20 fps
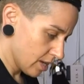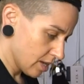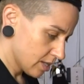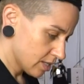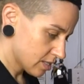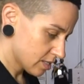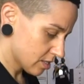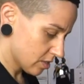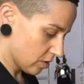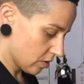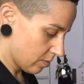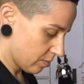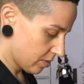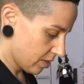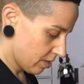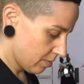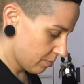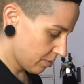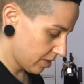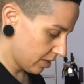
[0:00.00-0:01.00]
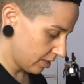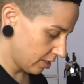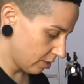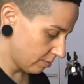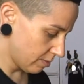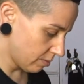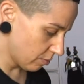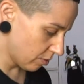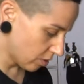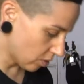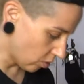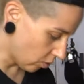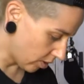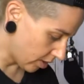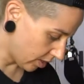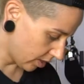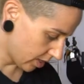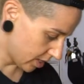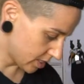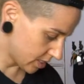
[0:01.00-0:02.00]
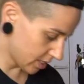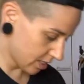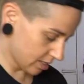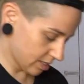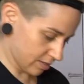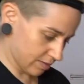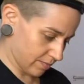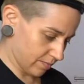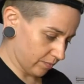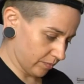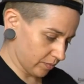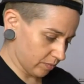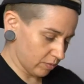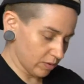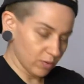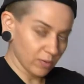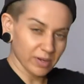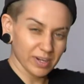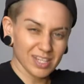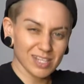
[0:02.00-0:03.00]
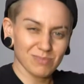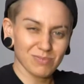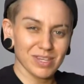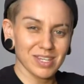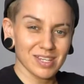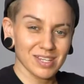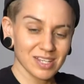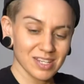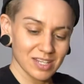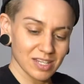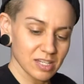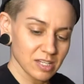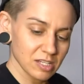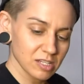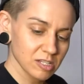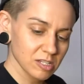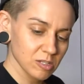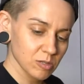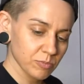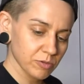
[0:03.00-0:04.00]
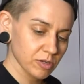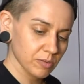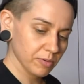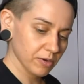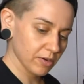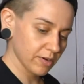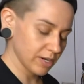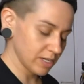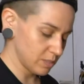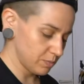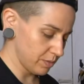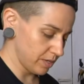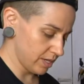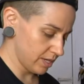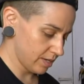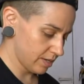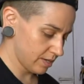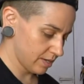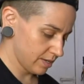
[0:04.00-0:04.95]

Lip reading: So I'm gonna put a little bit more oil because we want it to be super duper crispy.